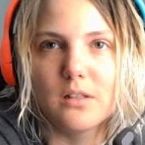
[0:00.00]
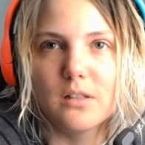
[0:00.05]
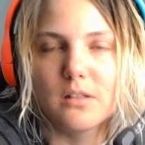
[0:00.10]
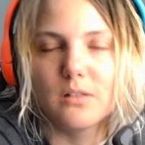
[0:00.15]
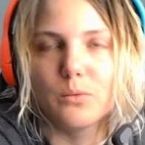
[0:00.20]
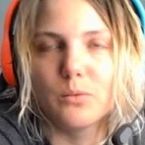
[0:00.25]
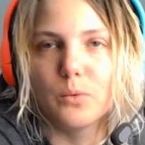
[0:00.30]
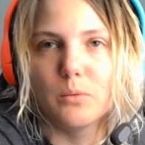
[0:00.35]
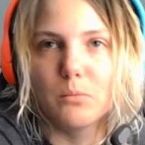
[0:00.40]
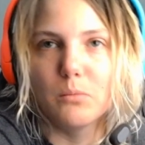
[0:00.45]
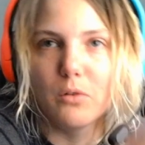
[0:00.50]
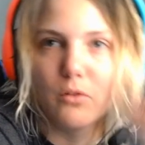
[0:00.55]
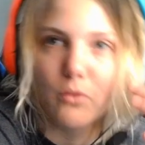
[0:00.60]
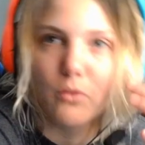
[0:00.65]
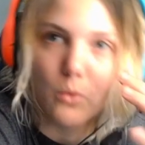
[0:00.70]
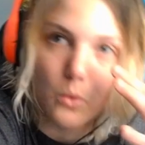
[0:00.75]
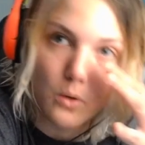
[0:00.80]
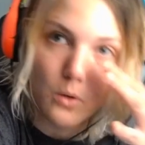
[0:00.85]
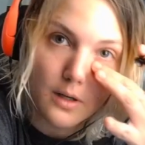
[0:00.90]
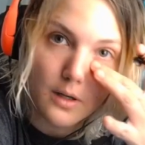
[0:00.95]
when
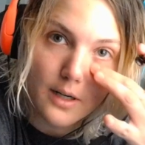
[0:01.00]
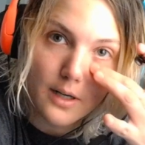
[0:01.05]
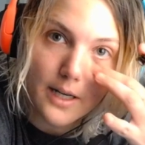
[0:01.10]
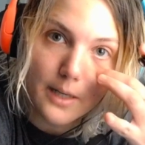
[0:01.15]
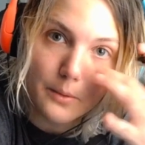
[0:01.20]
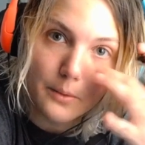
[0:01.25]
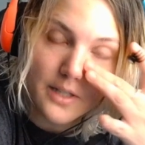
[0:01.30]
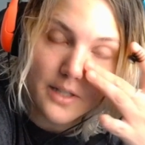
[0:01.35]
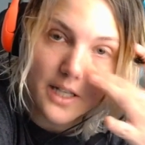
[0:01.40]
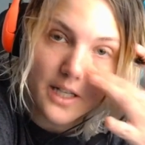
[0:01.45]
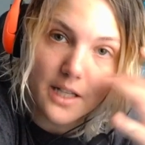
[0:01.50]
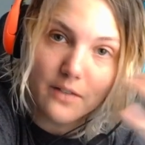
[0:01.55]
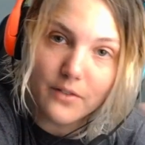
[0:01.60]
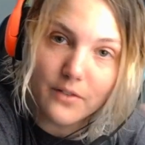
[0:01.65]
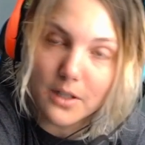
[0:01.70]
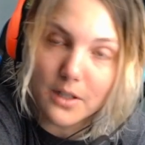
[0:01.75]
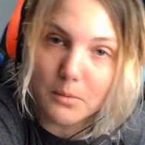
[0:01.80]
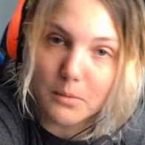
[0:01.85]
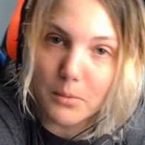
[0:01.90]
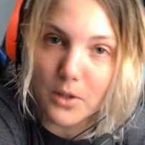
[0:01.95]
before I would take it
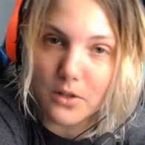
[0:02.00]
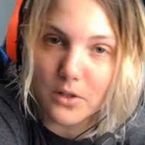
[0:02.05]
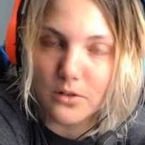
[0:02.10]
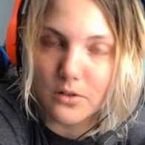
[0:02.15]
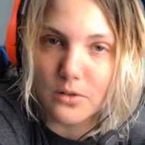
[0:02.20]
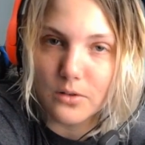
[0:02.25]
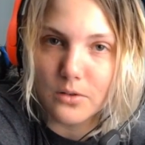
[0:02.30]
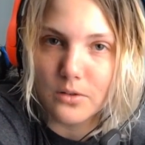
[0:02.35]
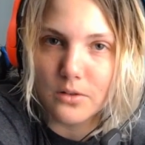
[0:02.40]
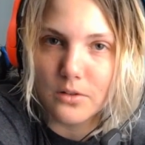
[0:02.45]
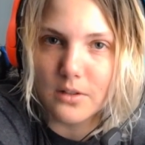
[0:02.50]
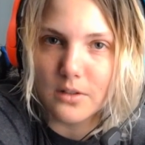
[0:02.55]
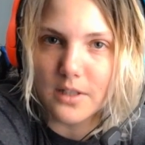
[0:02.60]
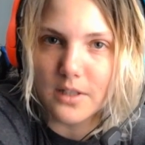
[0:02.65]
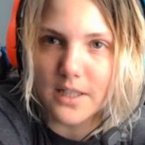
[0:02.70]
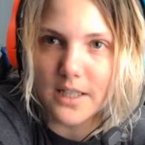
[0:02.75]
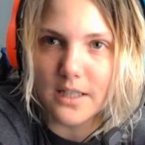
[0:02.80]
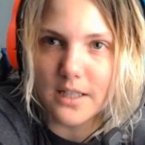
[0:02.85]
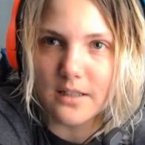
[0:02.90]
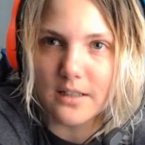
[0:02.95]
very personal,
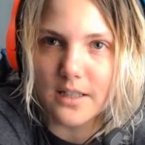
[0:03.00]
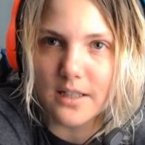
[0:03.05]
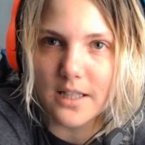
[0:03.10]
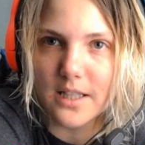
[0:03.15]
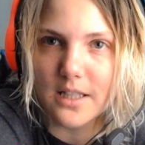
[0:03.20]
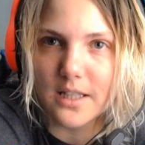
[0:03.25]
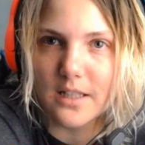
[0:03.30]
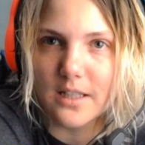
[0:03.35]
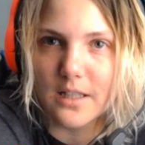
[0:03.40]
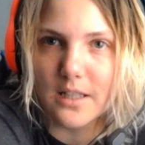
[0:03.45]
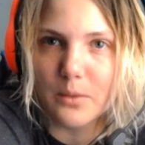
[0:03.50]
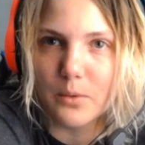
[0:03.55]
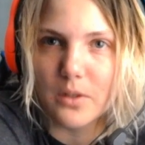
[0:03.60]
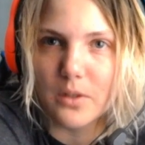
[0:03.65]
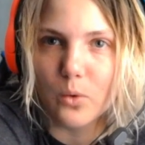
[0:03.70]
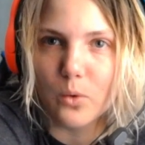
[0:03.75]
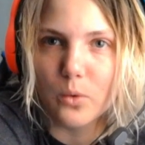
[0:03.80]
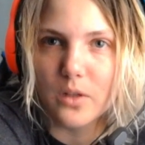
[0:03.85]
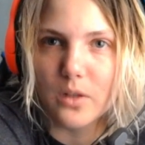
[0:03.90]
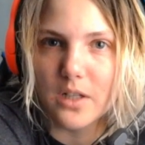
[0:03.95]
and I think I would
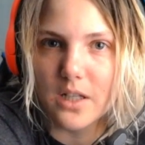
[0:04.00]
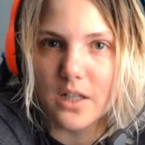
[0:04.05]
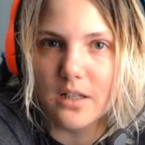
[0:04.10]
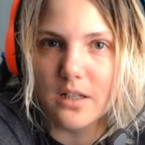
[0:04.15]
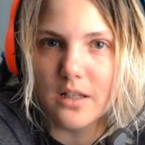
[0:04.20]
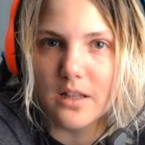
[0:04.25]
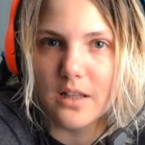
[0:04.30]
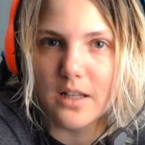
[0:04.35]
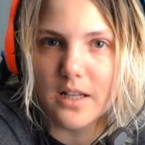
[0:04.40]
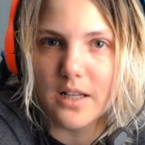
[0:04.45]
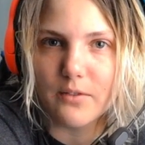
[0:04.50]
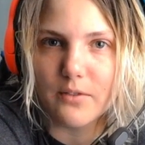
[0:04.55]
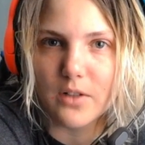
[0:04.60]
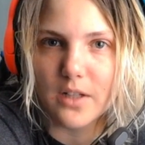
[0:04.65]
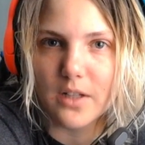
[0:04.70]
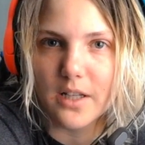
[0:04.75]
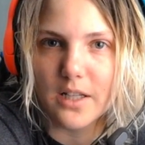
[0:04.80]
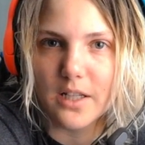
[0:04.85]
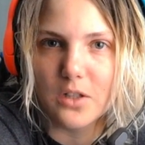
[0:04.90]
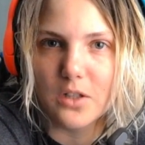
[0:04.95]
hold it in, and then after
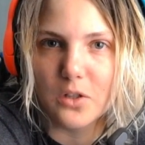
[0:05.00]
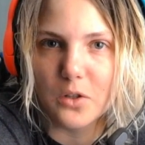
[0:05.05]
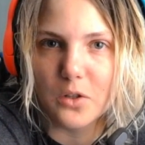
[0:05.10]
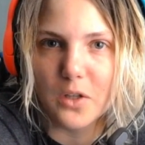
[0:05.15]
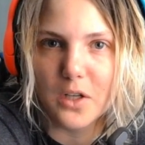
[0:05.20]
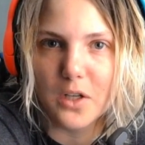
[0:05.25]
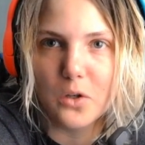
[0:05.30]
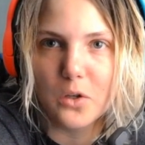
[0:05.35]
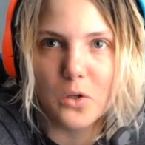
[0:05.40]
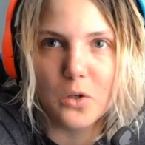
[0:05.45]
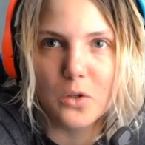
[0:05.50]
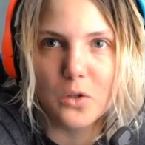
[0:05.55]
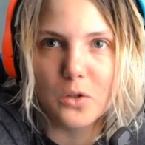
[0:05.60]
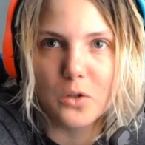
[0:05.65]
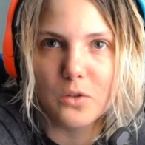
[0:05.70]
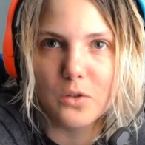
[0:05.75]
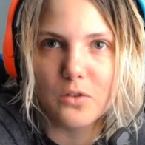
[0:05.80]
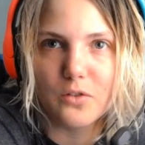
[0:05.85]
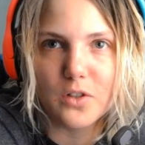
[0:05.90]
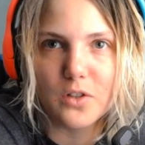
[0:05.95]
like, you know, like, oh,
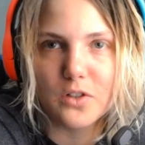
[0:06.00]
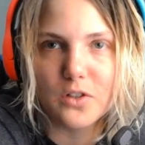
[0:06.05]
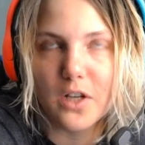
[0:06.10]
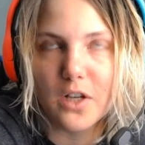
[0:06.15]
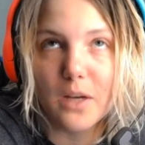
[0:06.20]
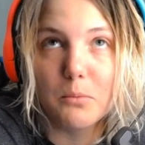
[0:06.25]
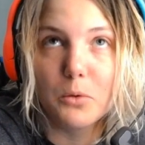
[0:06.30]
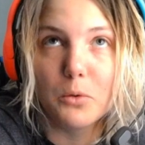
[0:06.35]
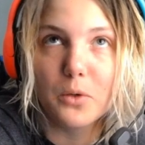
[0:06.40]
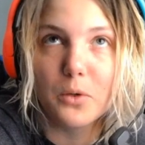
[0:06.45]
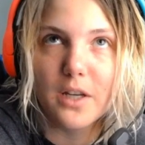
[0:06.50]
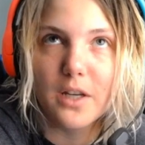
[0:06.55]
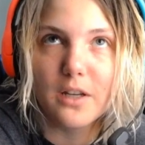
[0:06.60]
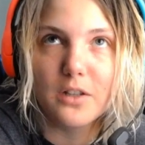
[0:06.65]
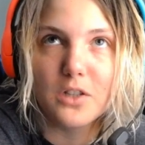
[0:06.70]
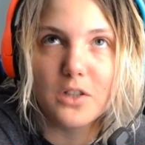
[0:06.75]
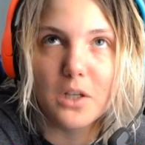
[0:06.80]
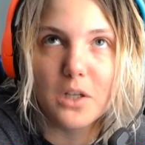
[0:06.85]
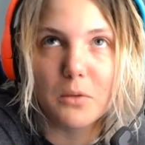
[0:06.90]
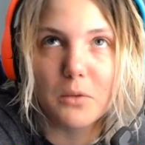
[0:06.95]
the first time, okay,
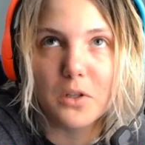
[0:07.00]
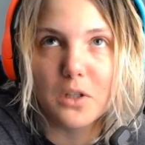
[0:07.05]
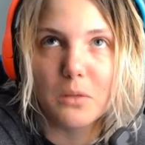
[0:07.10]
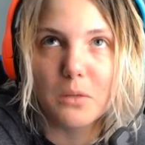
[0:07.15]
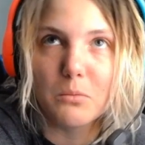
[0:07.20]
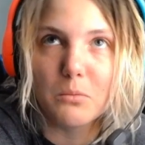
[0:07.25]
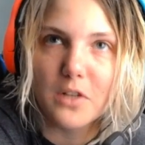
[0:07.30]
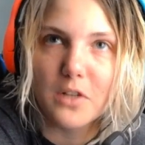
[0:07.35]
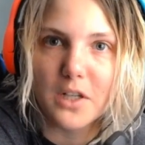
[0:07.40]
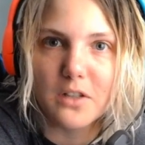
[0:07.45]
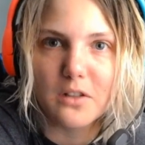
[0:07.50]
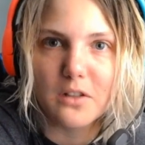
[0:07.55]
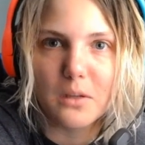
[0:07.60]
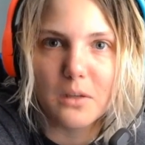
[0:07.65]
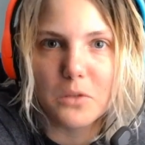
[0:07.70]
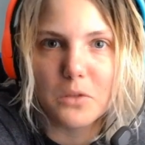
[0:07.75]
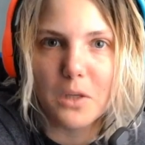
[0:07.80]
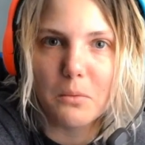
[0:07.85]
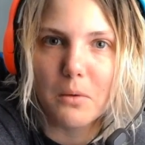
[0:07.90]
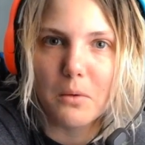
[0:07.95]
shame on them, second time,
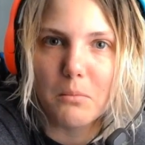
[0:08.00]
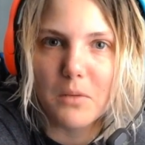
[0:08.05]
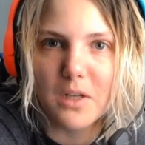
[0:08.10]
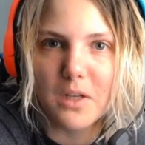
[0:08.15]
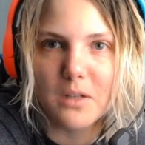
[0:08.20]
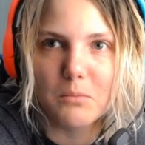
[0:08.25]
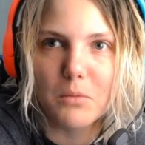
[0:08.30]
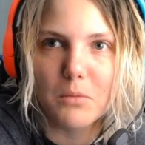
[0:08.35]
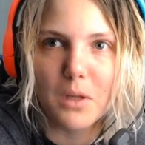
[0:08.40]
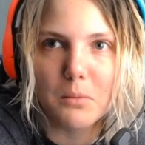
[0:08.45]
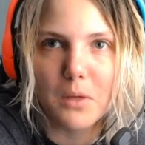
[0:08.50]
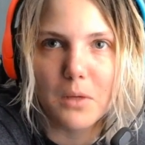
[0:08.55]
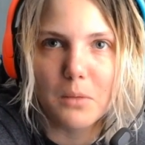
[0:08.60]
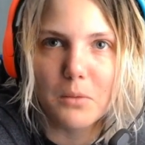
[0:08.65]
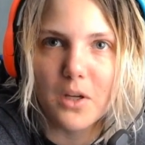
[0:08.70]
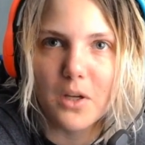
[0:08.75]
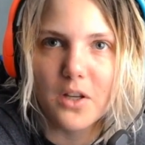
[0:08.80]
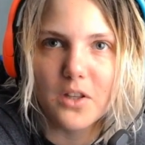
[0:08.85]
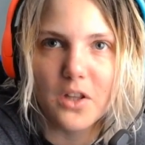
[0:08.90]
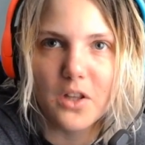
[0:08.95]
shame on me, and blah, blah,
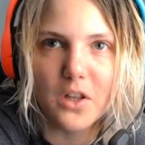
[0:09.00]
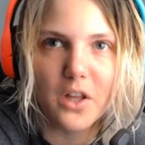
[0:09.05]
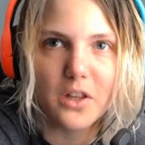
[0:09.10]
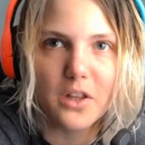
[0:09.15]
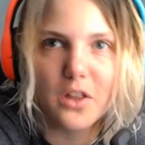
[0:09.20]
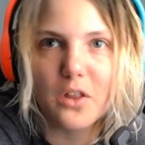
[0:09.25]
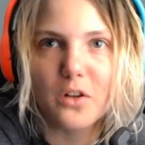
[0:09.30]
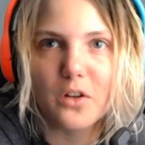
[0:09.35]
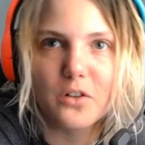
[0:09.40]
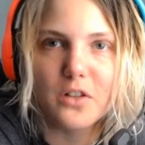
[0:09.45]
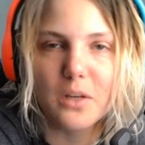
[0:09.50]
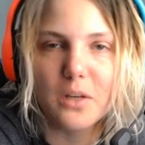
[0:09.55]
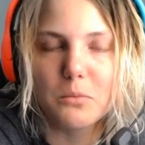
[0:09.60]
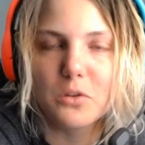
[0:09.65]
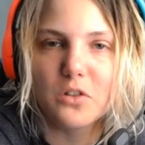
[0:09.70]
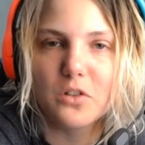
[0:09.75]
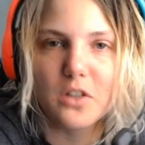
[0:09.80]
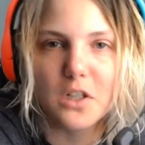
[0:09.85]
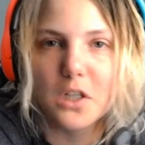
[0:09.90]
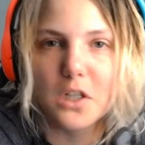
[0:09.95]
blah, then like the third time,
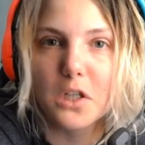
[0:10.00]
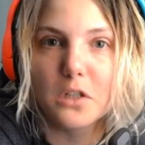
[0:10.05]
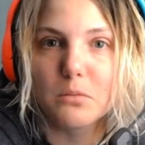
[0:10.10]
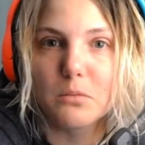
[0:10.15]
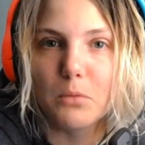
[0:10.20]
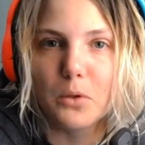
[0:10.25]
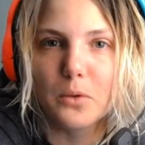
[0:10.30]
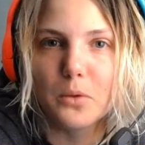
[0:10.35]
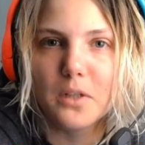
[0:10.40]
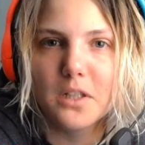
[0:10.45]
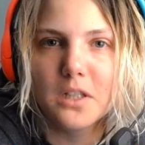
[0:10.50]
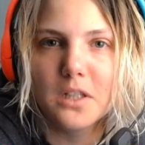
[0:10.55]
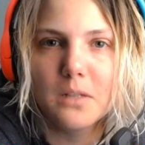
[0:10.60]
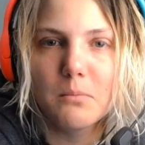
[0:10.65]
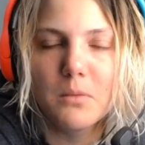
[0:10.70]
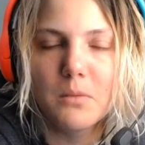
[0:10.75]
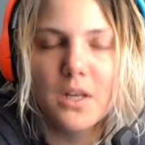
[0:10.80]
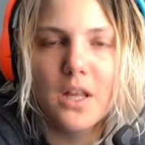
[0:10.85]
just like explode on them.